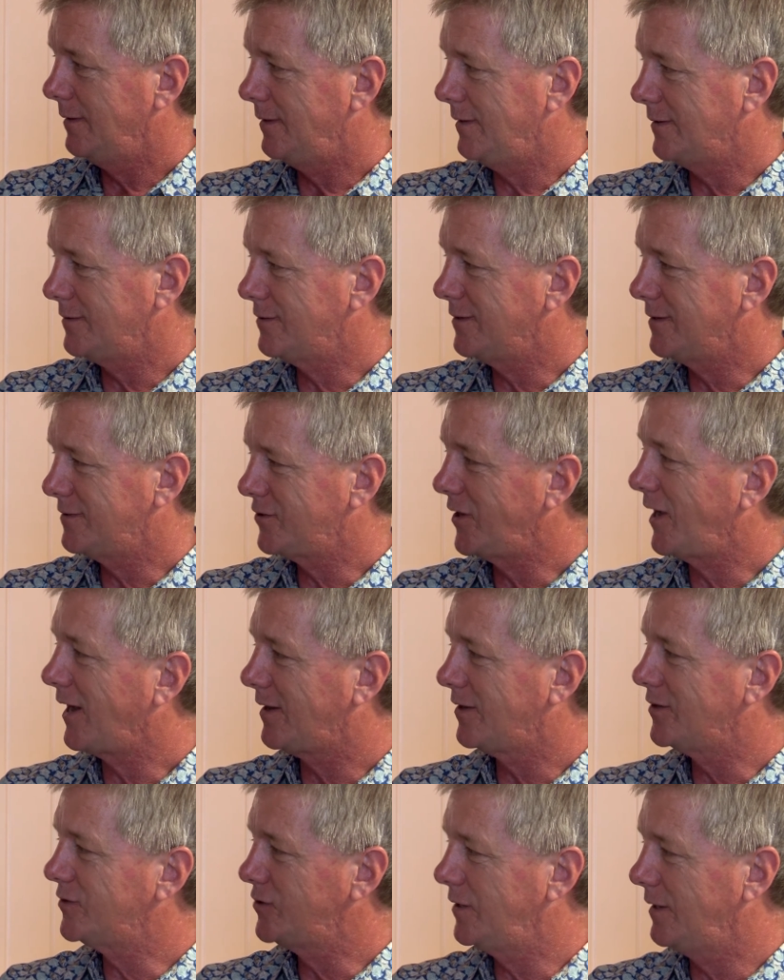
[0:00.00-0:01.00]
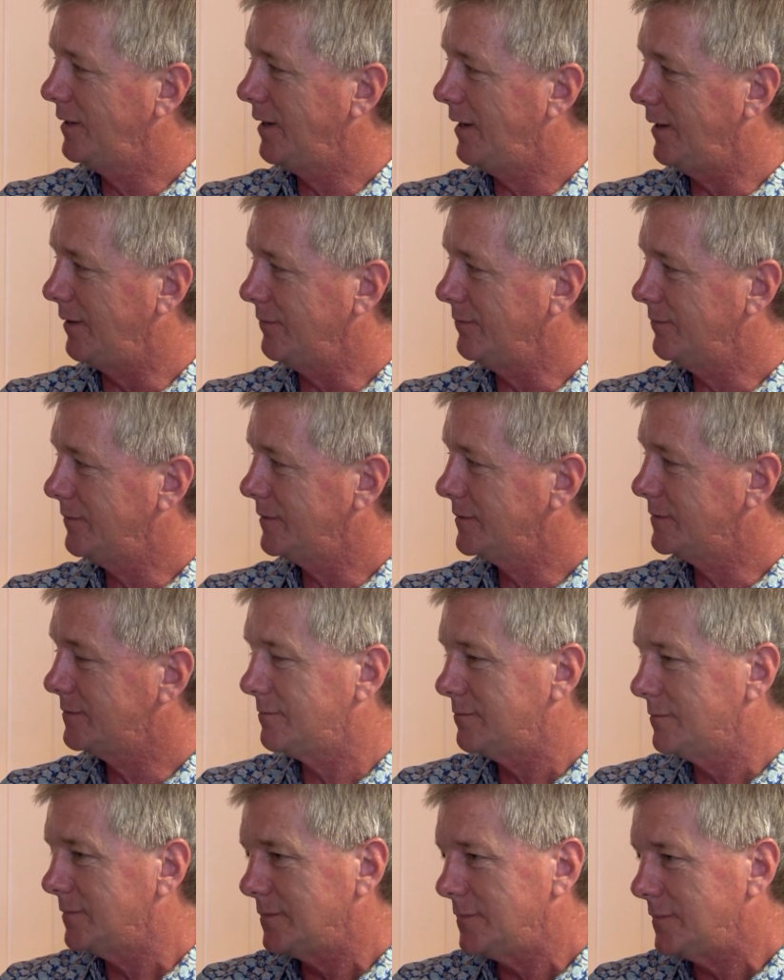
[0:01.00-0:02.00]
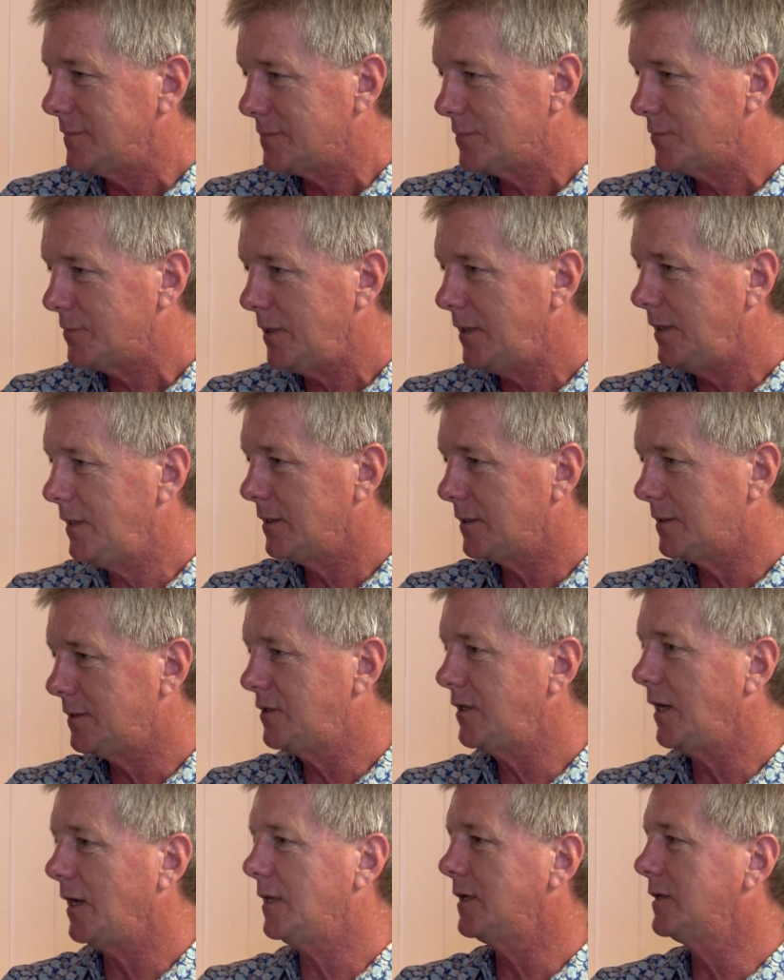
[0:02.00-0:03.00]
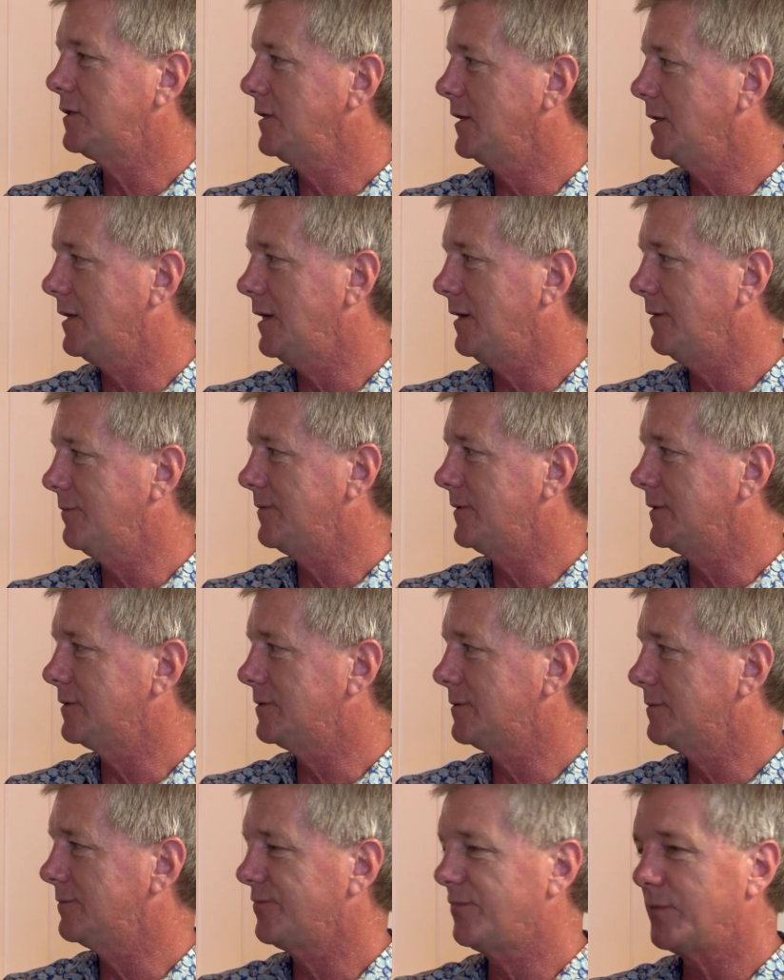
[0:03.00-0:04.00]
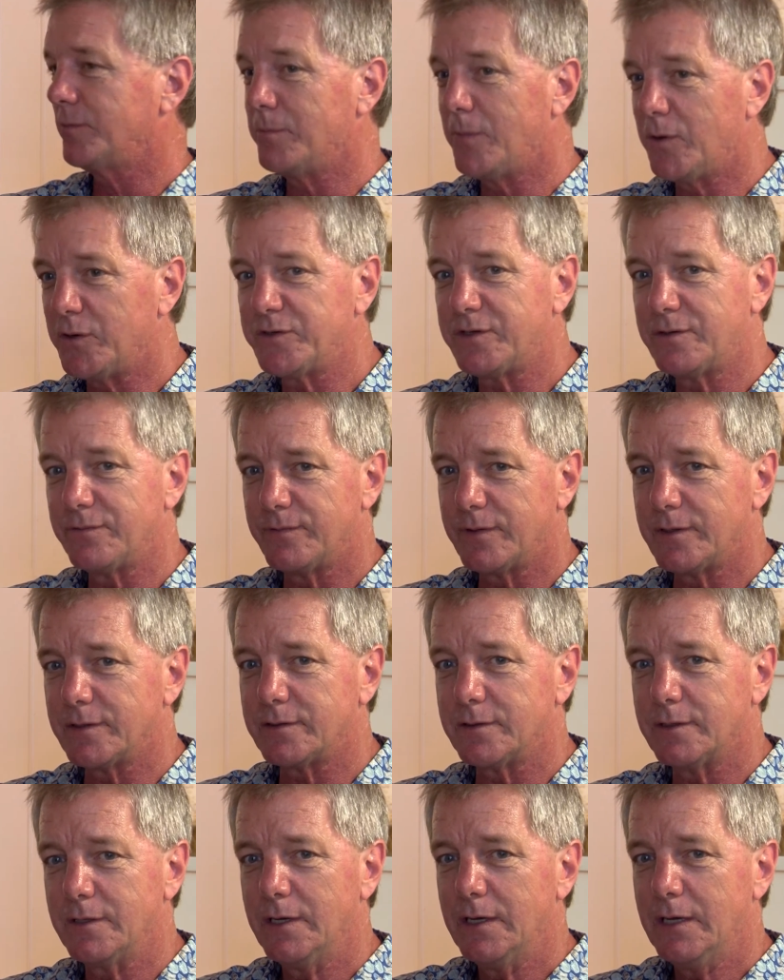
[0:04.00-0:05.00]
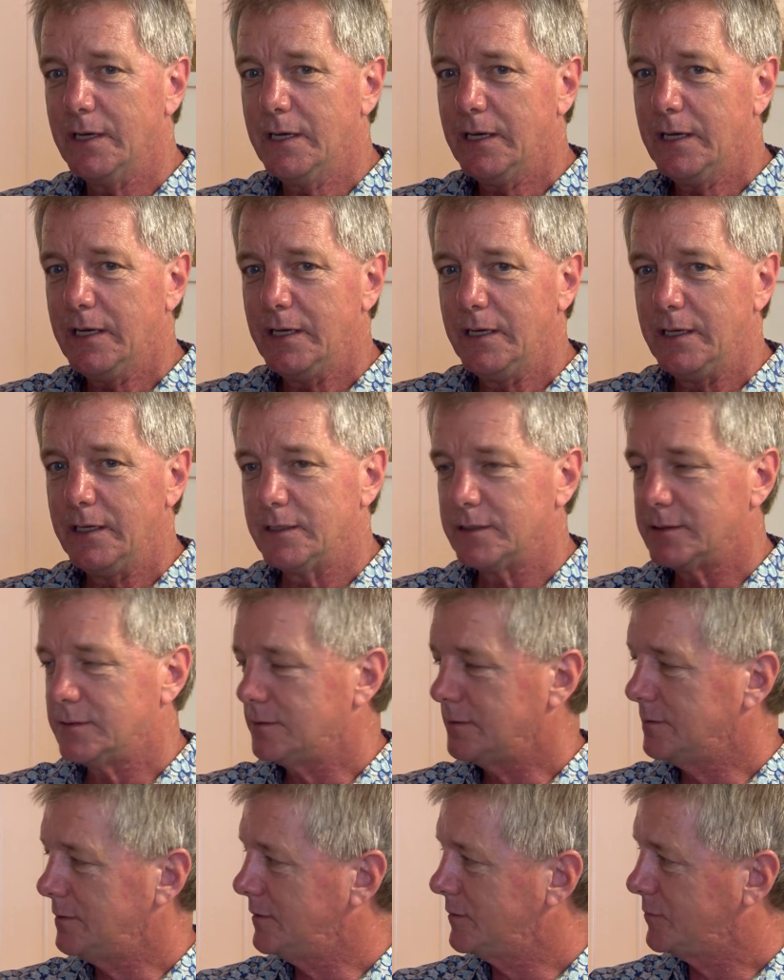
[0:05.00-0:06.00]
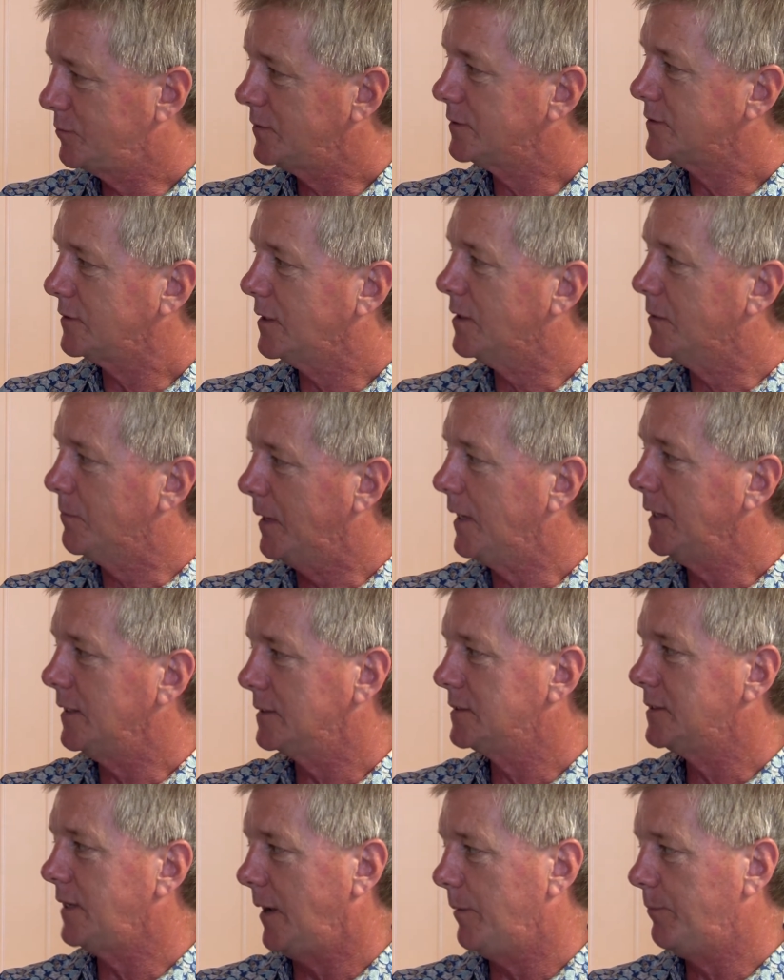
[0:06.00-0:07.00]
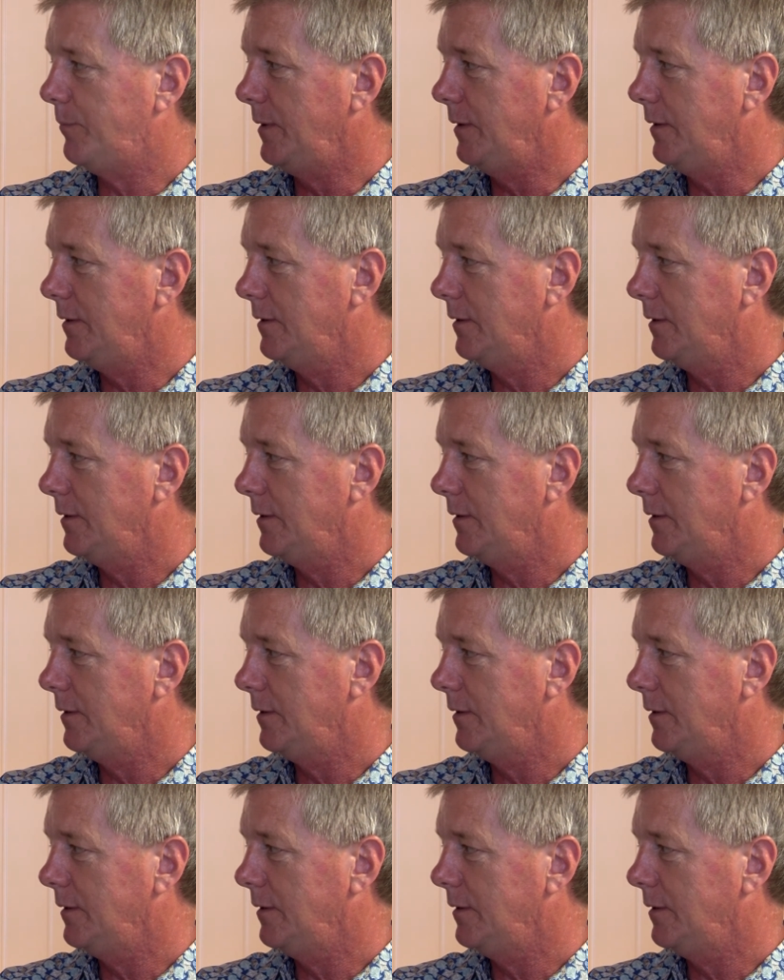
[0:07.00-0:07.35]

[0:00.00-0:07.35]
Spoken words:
a challenging life. Because it's really a challenging life that for most of us is what's going to make us happy.